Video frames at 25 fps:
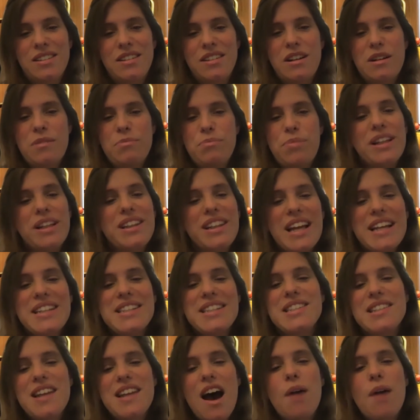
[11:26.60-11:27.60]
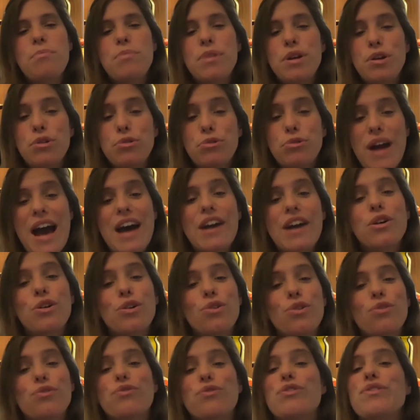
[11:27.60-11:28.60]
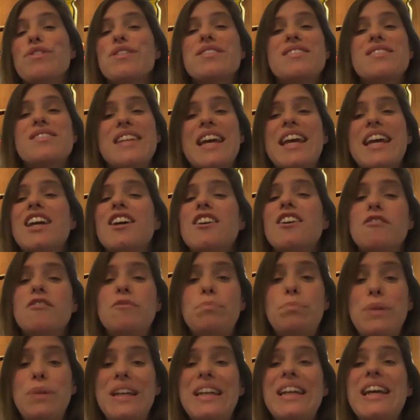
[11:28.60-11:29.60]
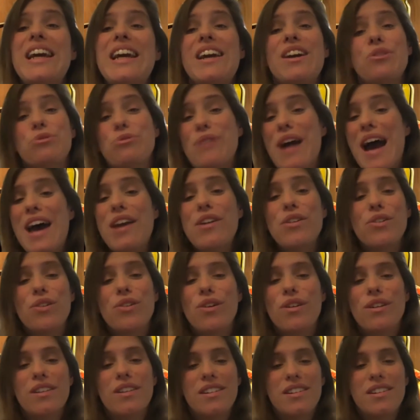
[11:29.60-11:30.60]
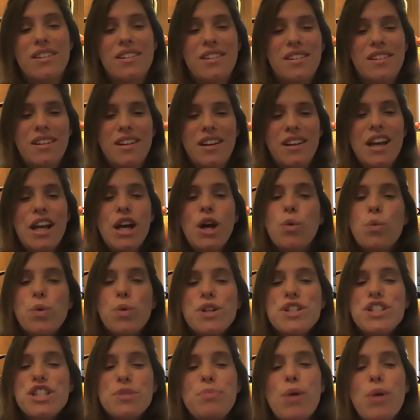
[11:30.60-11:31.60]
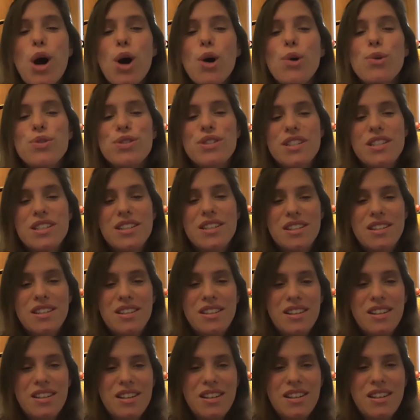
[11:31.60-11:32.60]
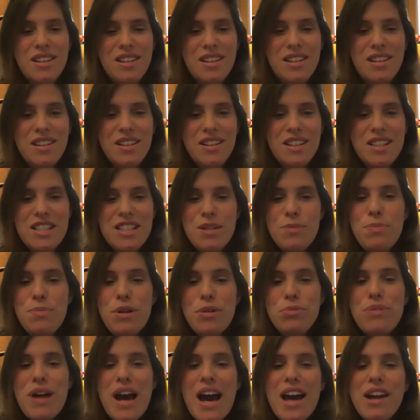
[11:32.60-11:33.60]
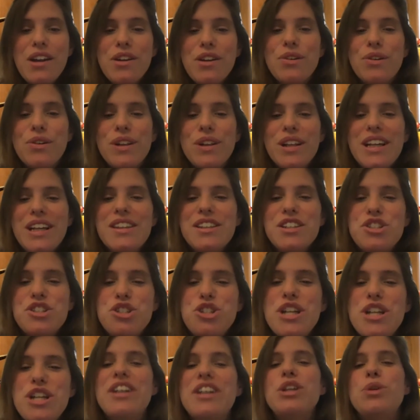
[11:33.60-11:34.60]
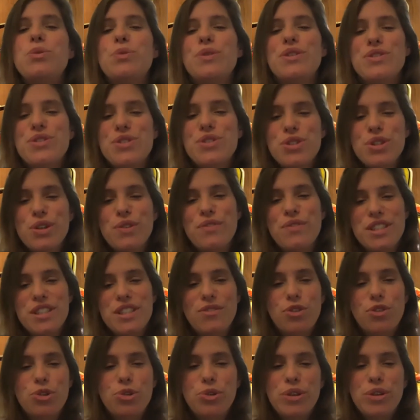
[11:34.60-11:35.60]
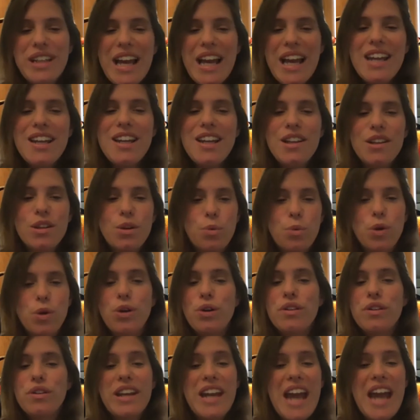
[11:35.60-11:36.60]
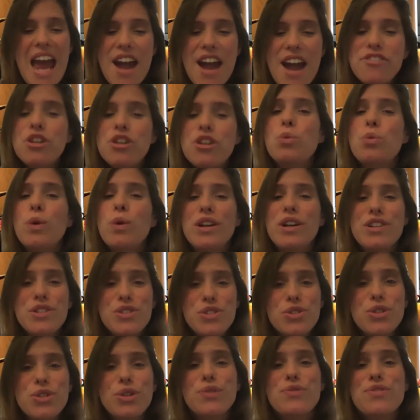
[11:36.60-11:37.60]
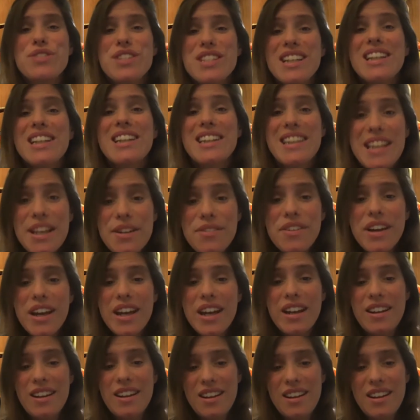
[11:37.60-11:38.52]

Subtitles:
But let's not be radical for the sake of being radical. We're supposed to be radical in the genuine service of creating the world that everyone deserves to live in.